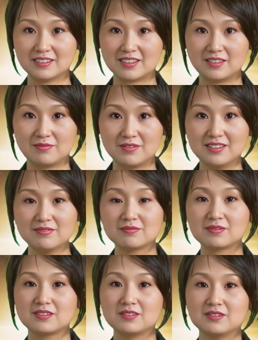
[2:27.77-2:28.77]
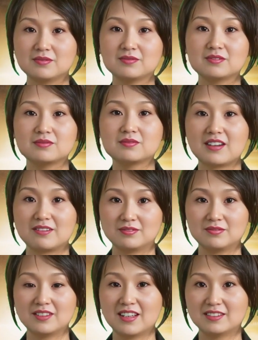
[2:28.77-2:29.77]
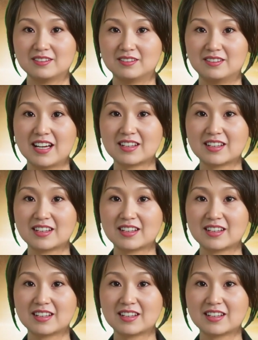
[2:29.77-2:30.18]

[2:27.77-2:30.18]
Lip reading: In addition, the Kaohsiung branch of